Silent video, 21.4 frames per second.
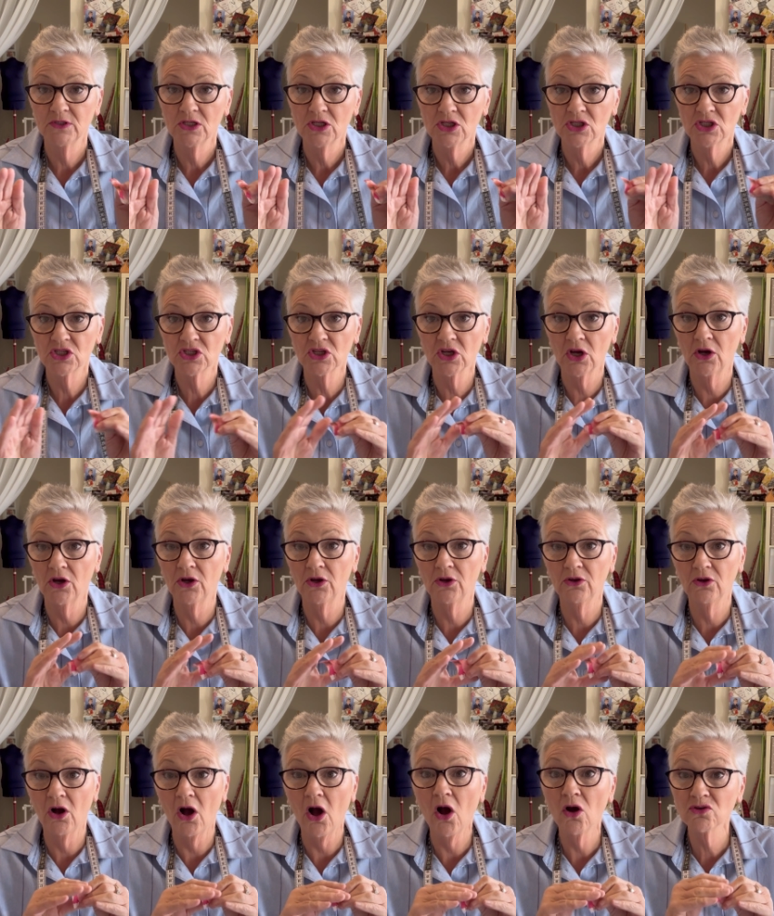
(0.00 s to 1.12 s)

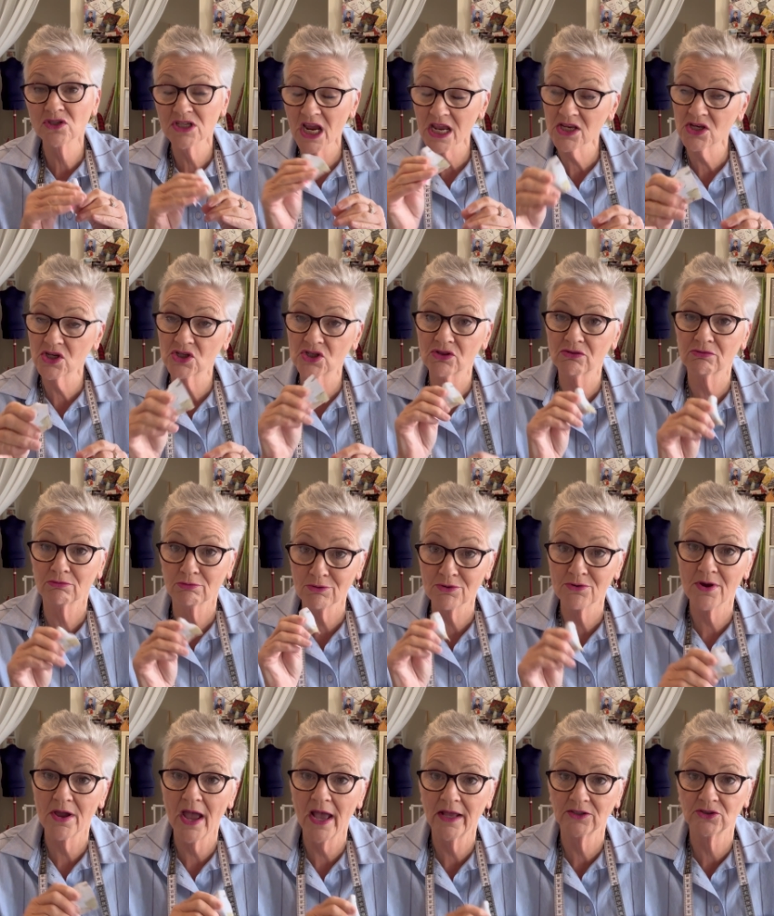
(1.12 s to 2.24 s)
So I'll take you through
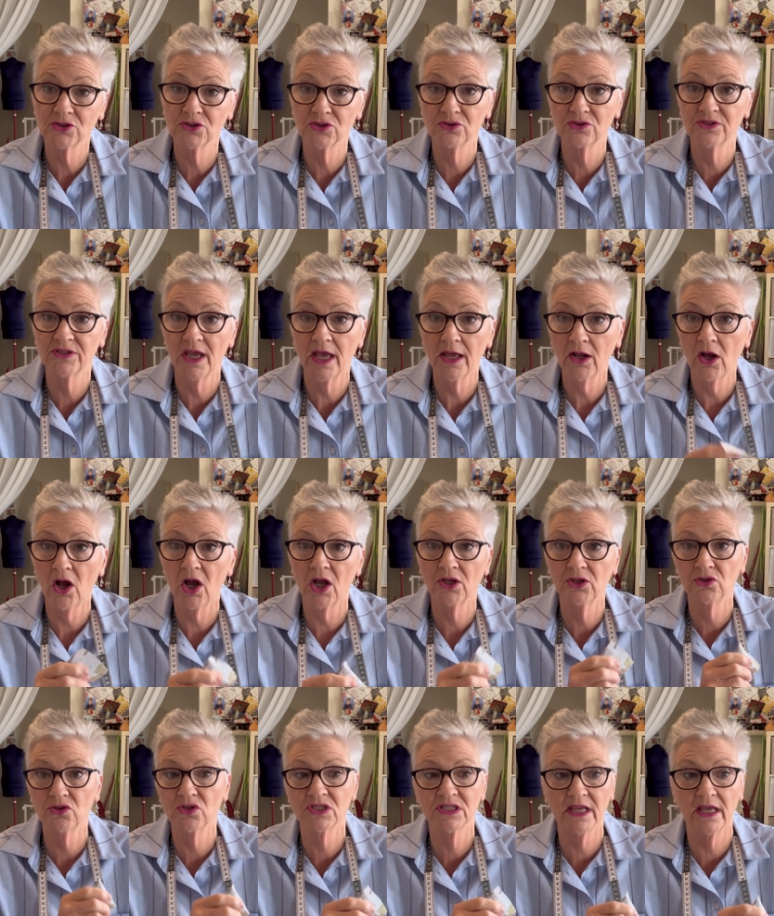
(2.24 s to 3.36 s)
how to do that. I
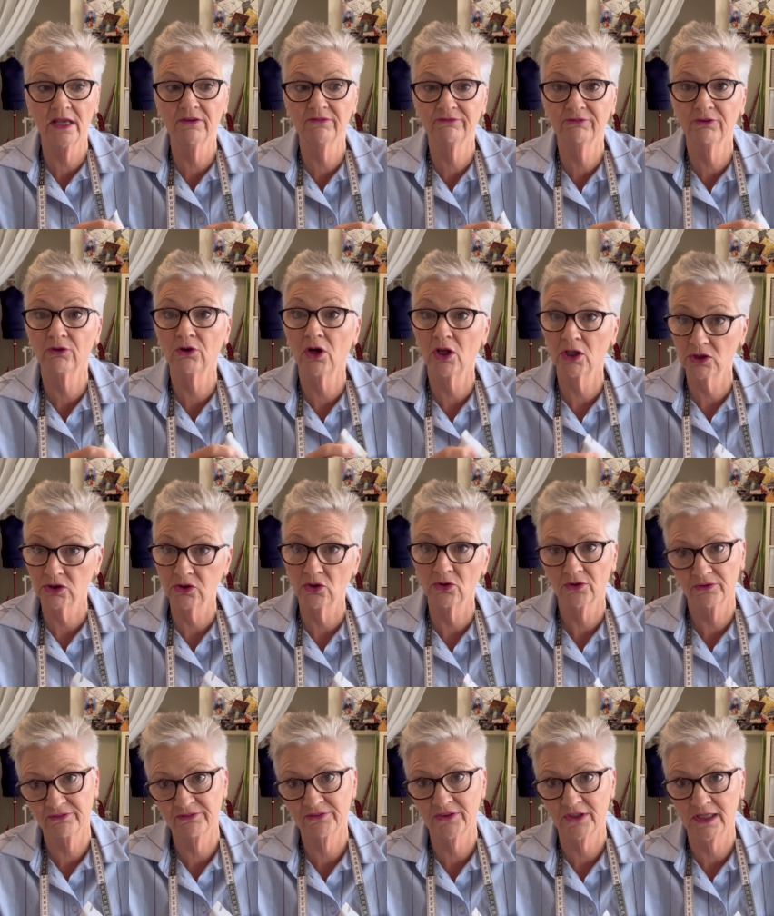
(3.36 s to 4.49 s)
use that for a lot
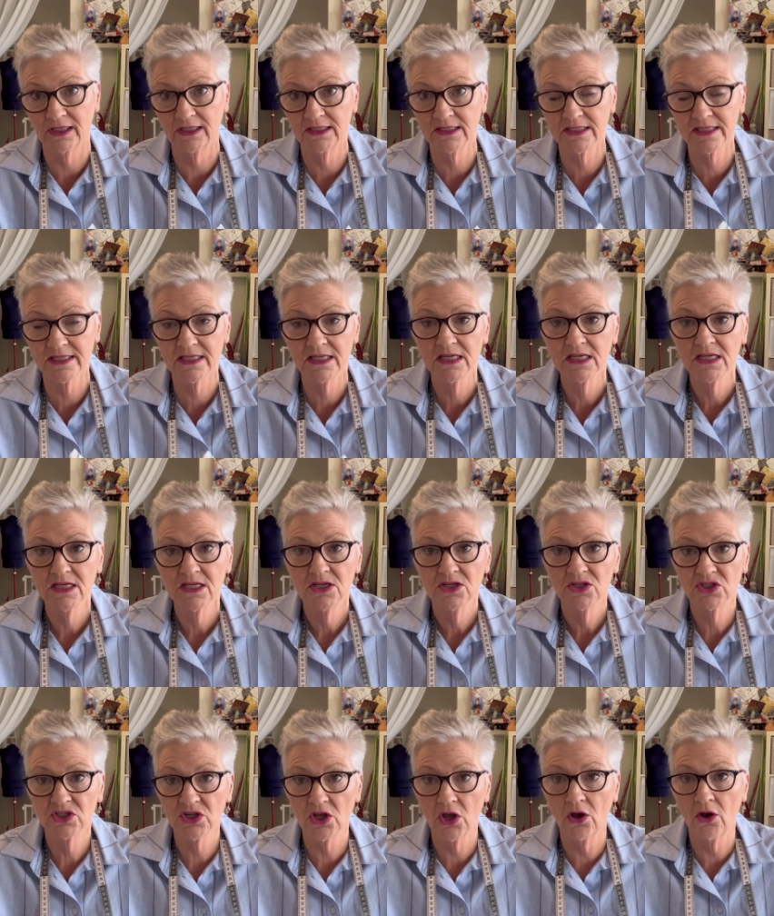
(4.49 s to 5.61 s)
of things.
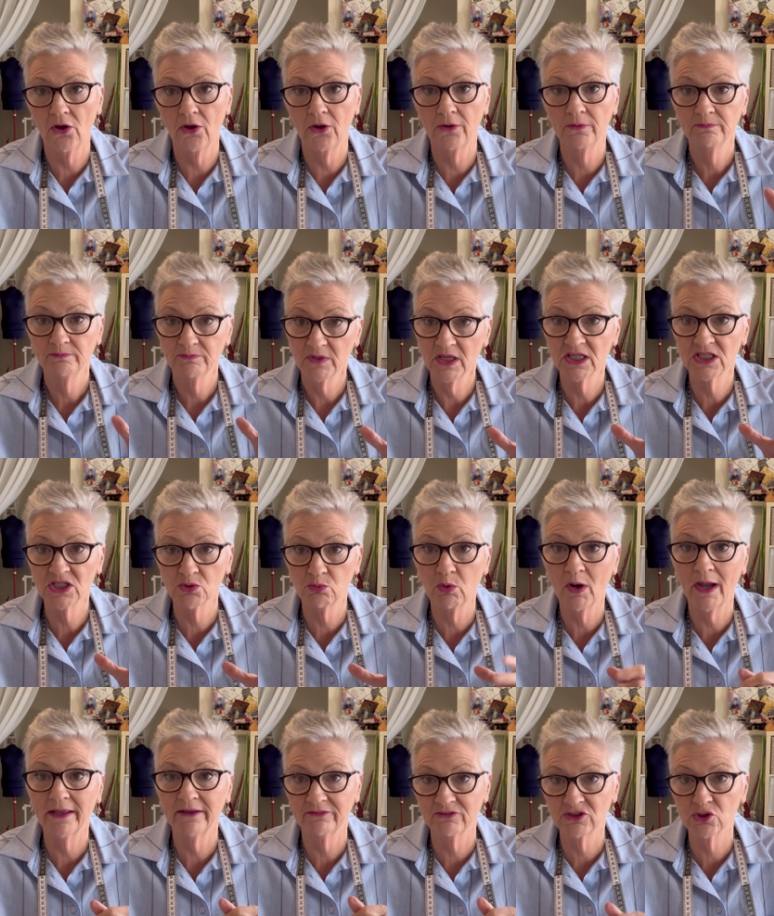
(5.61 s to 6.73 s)
So it's a
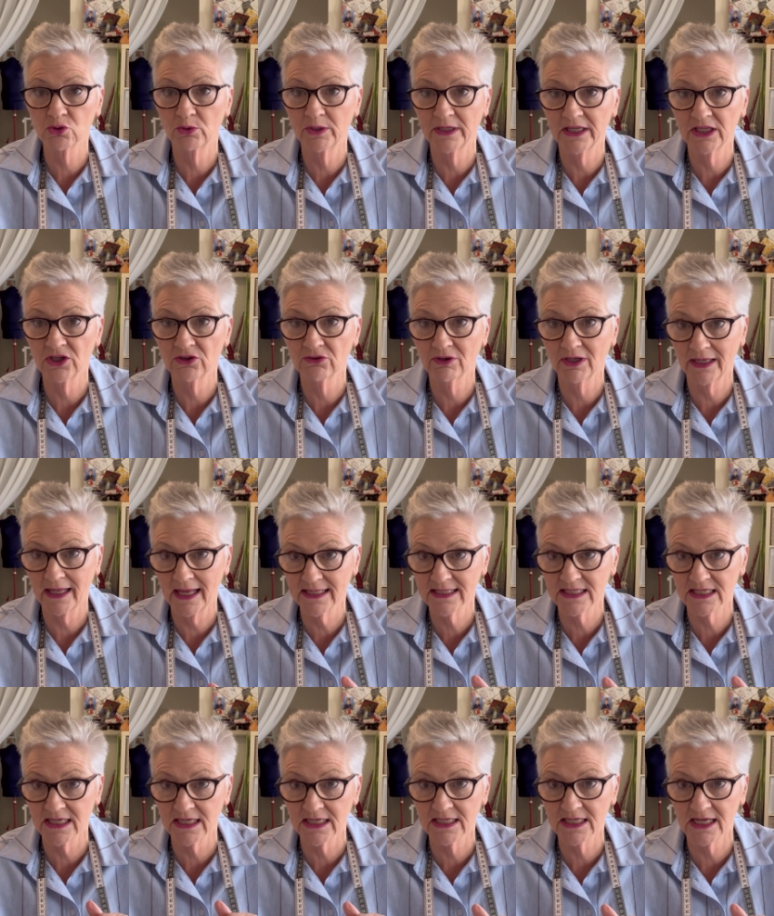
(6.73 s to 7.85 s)
way of joining your
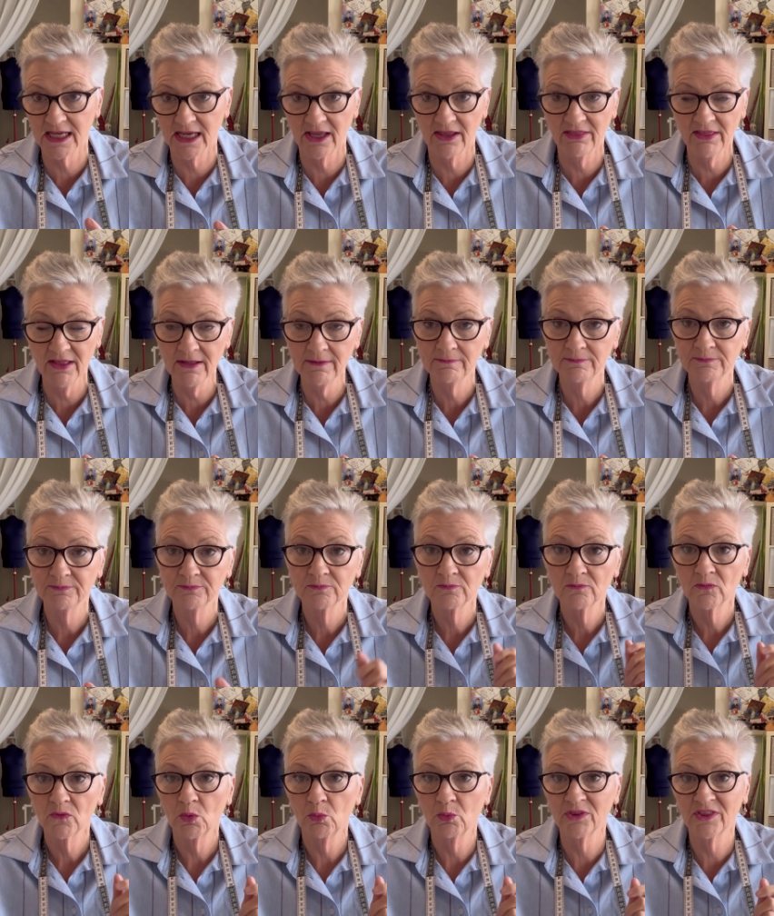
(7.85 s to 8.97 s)
elastic together
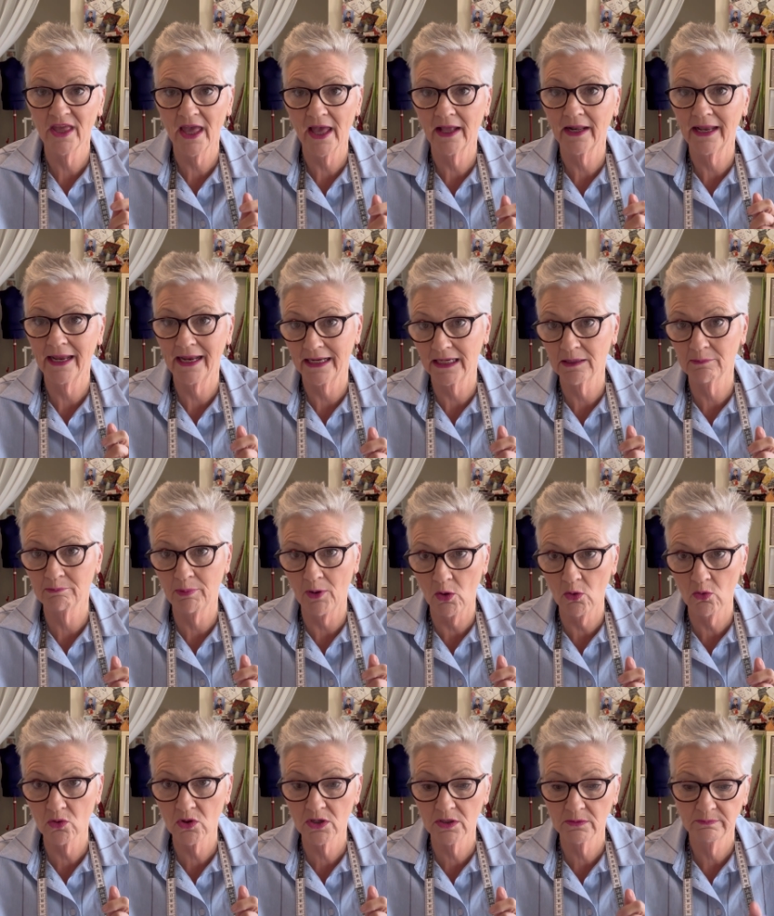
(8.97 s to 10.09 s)
without any
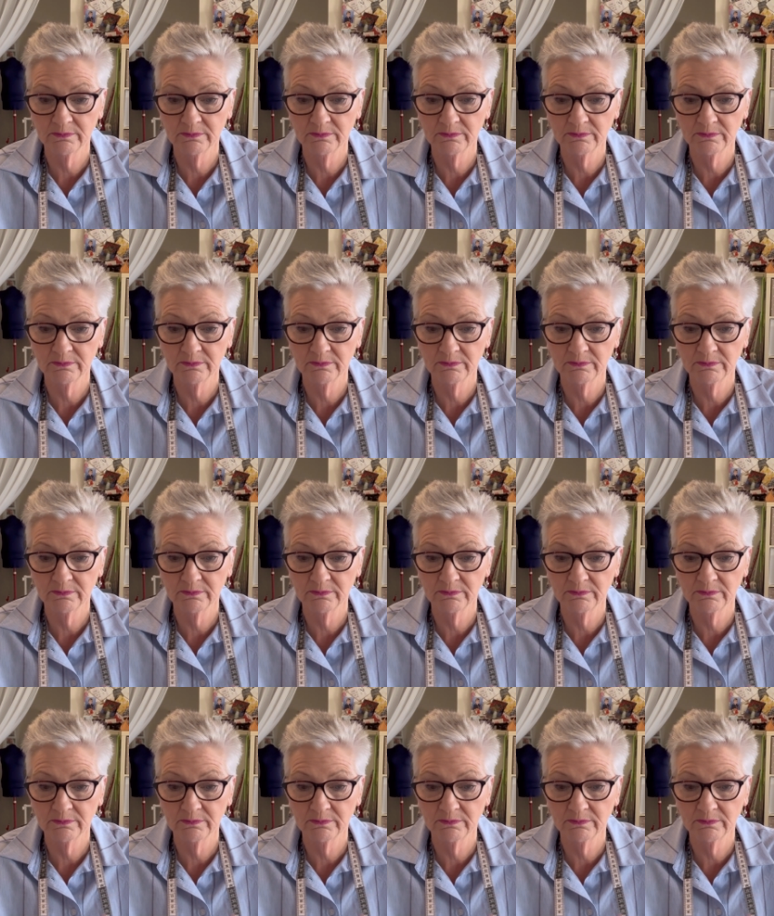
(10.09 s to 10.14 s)
bulk.